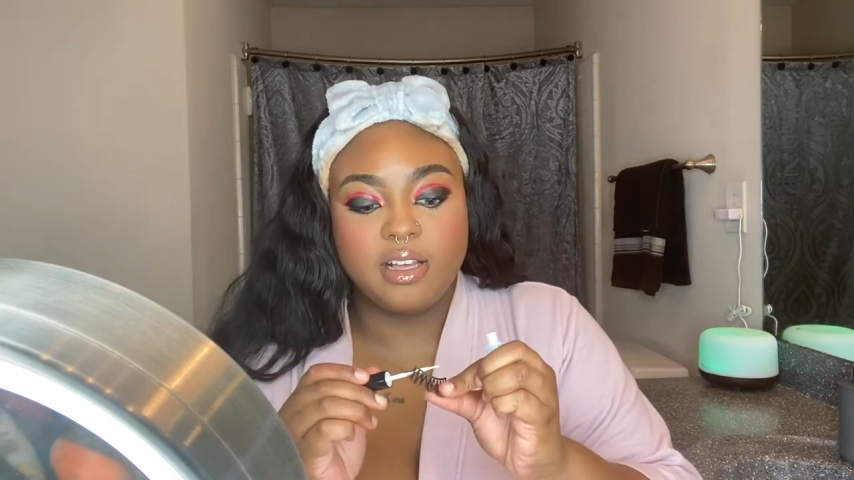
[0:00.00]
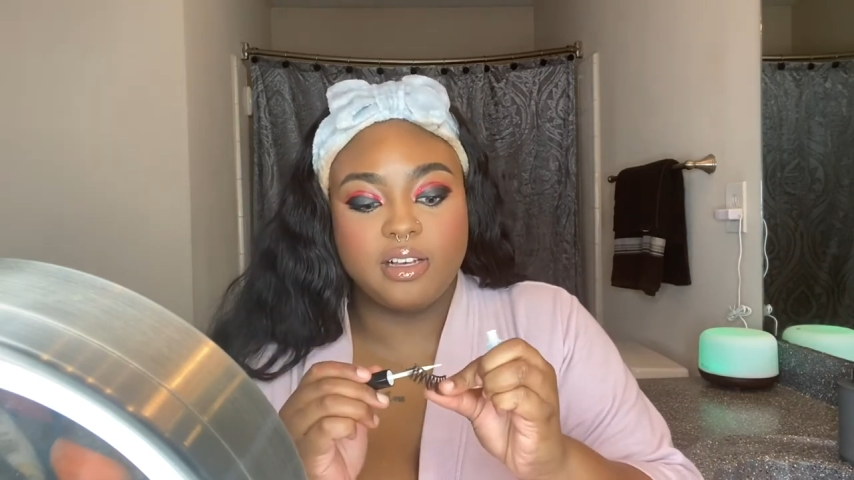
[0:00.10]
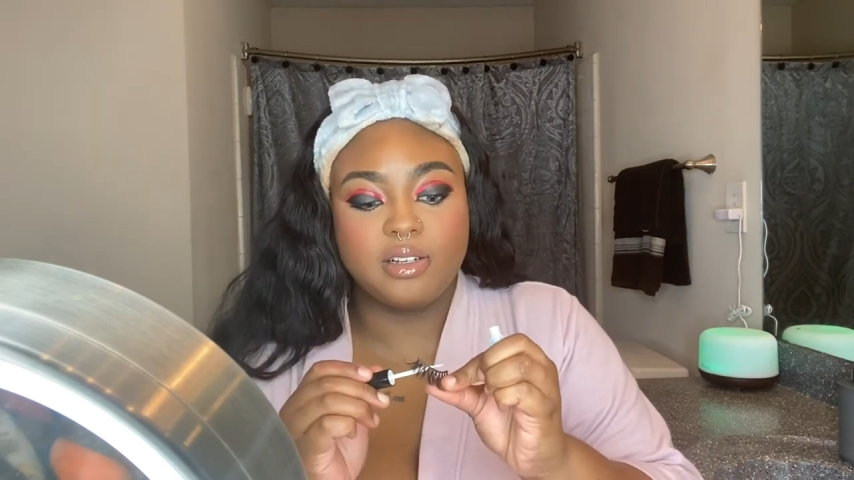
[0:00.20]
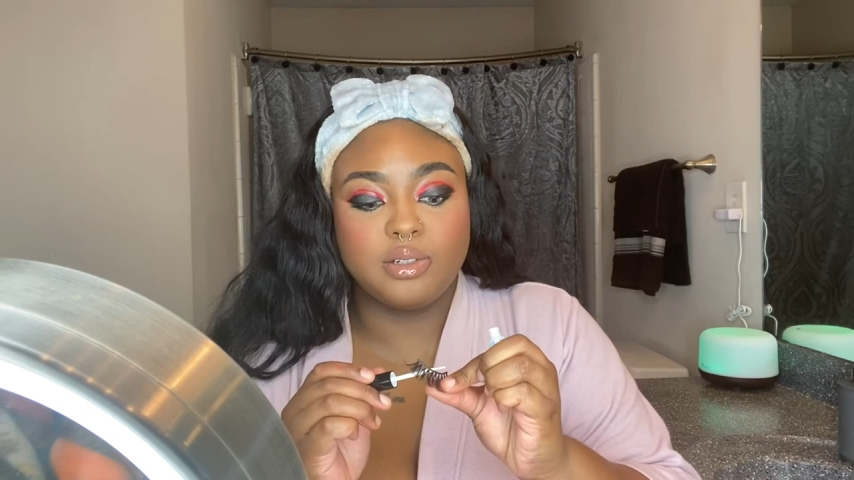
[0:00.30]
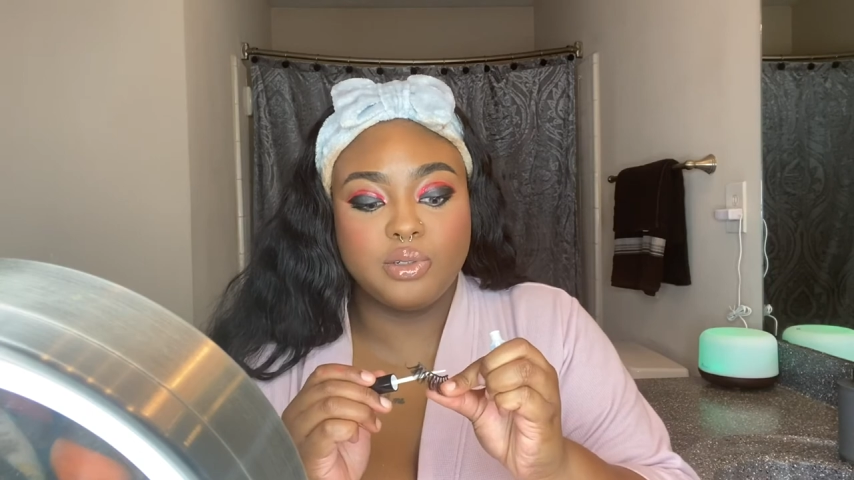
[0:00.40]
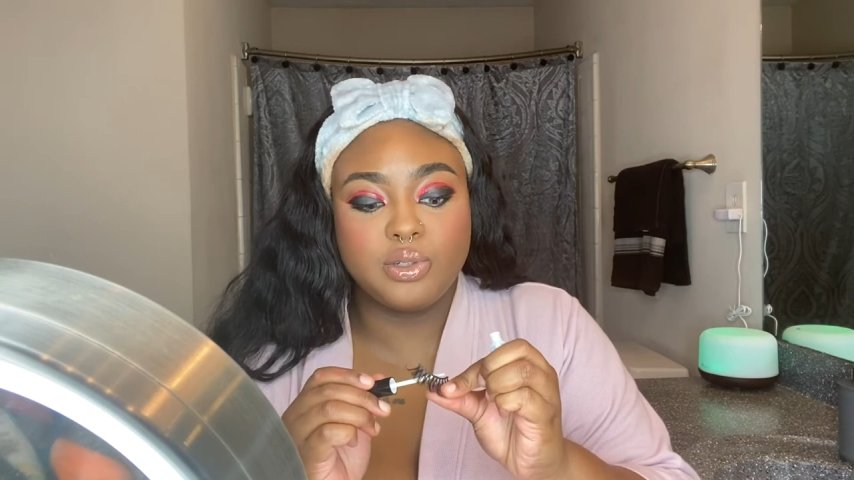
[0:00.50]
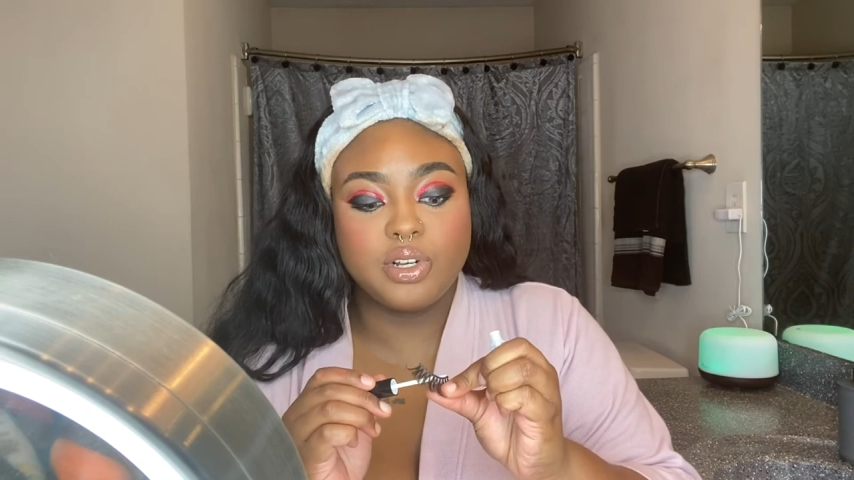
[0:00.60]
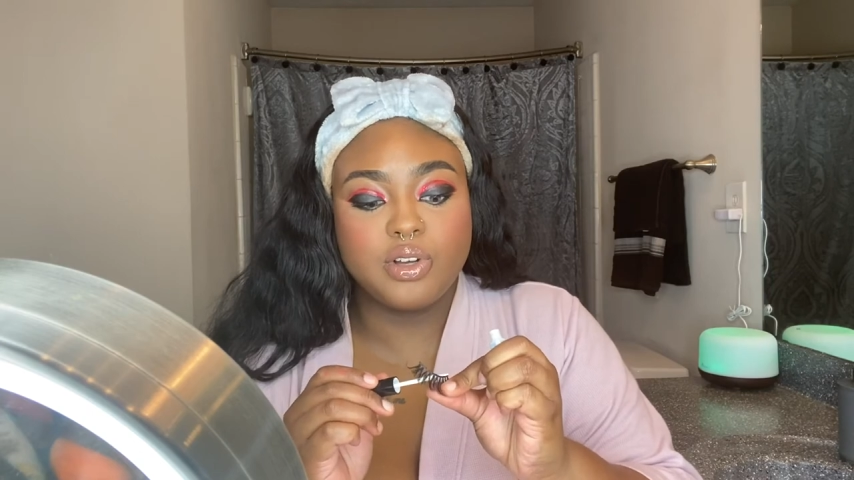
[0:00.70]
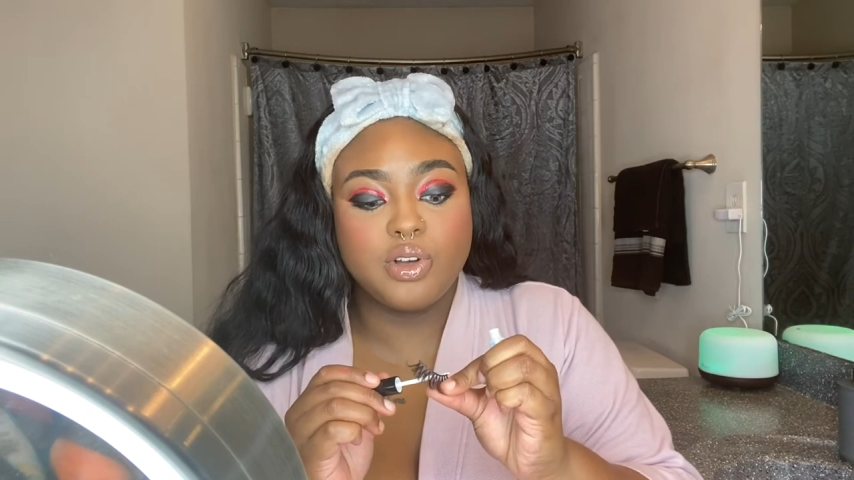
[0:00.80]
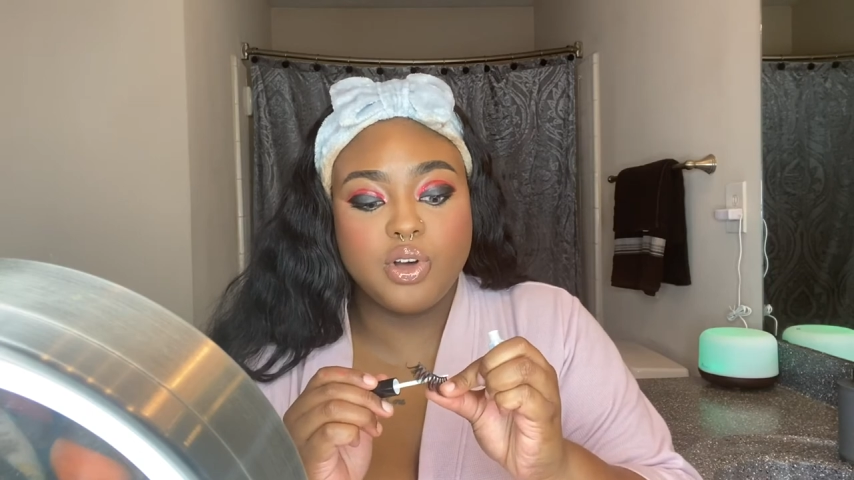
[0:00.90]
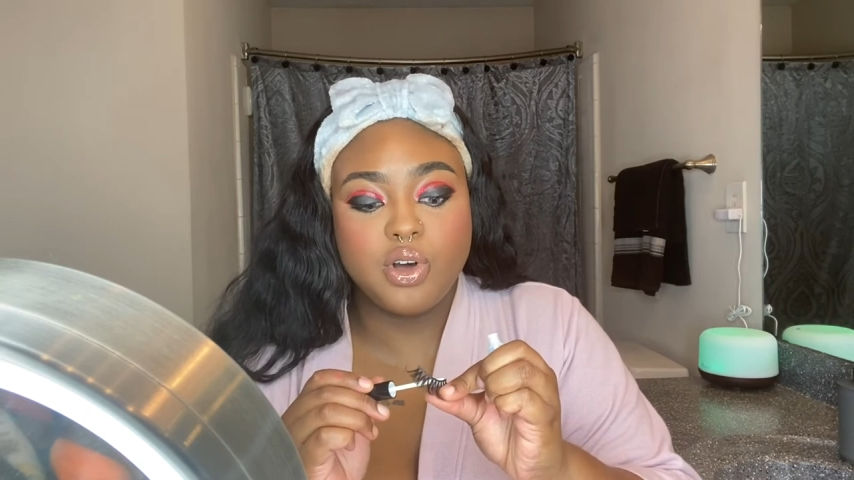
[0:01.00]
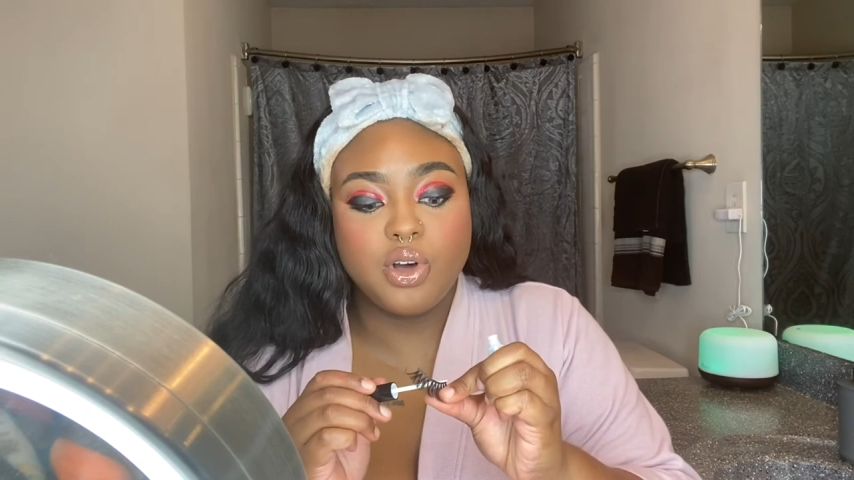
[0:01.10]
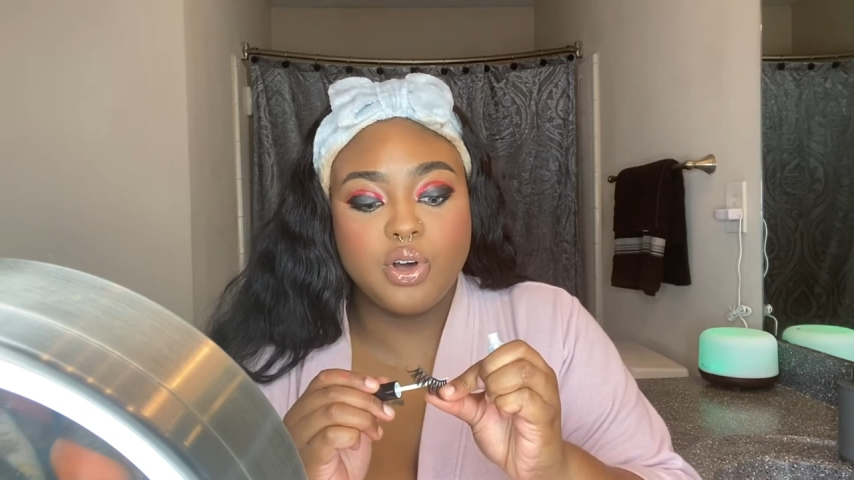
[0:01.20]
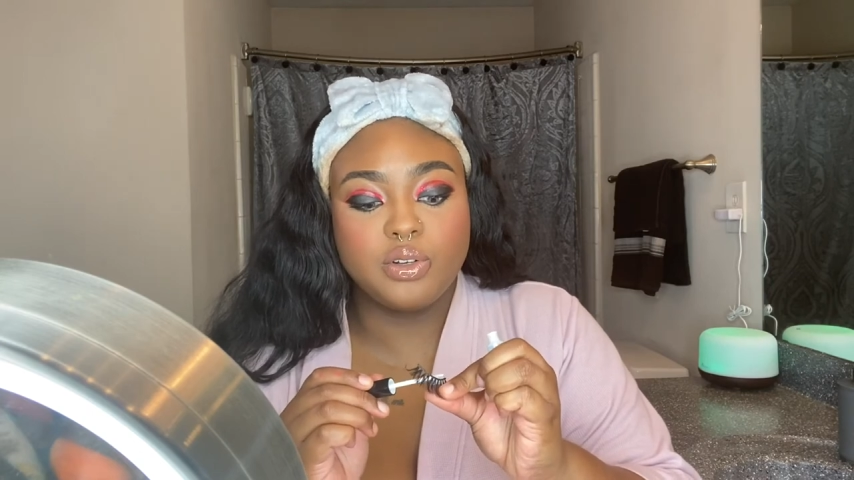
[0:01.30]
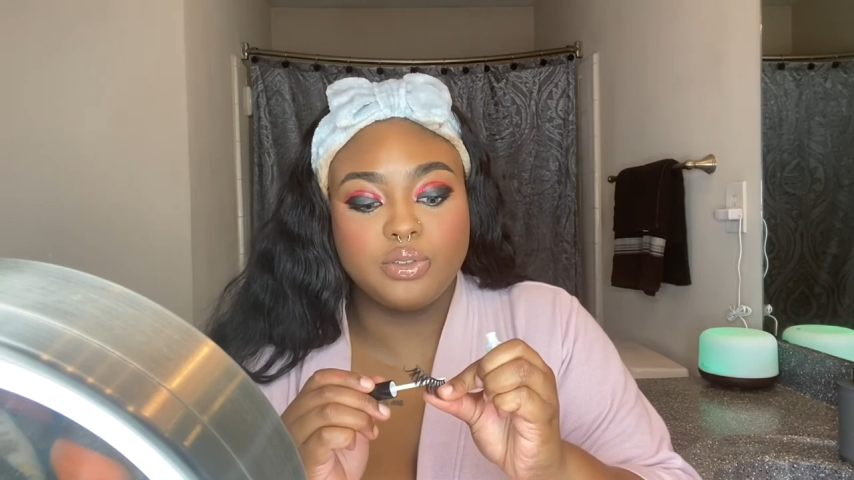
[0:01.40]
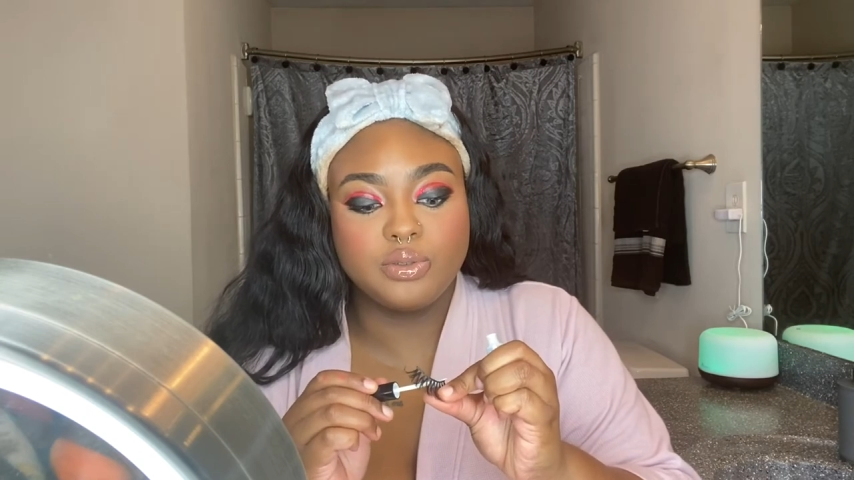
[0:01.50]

Hold on.